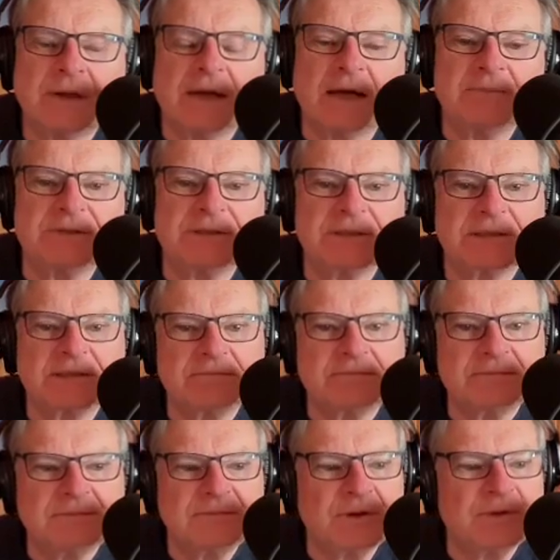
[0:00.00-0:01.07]
I'm just
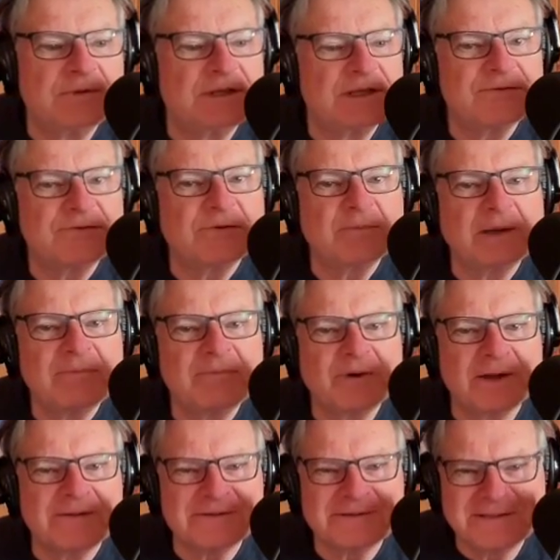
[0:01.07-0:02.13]
doing this for my
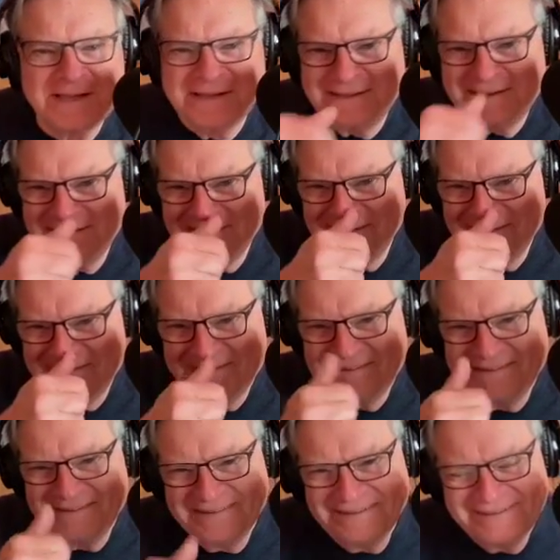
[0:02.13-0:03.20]
brothers.
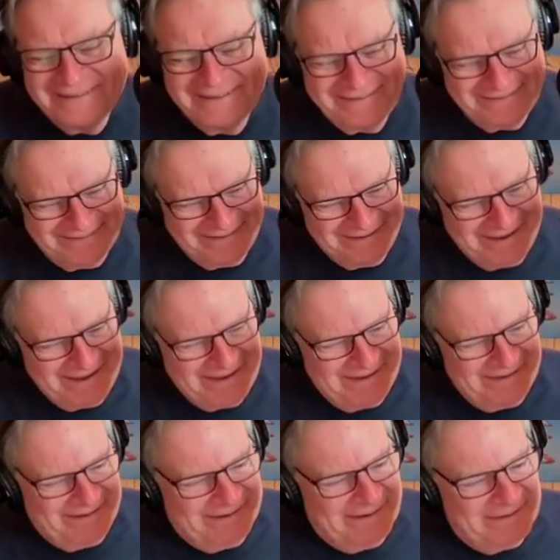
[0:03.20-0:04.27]
It
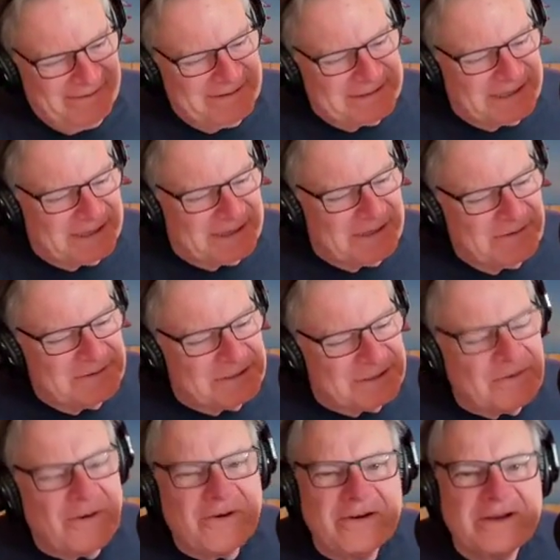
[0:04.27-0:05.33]
was a cute
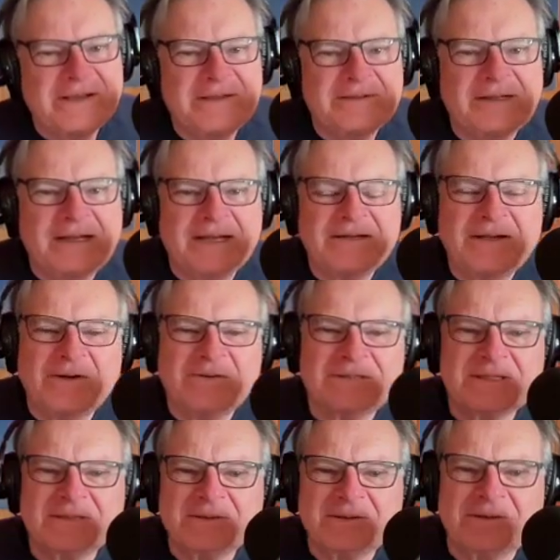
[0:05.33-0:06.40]
story. I know it's
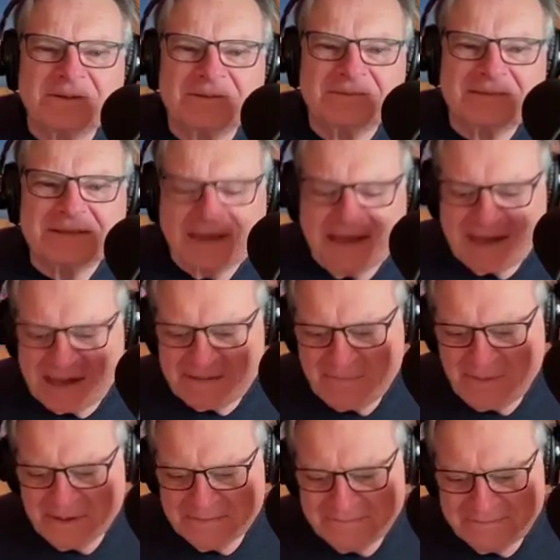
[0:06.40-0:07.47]
a little sad, but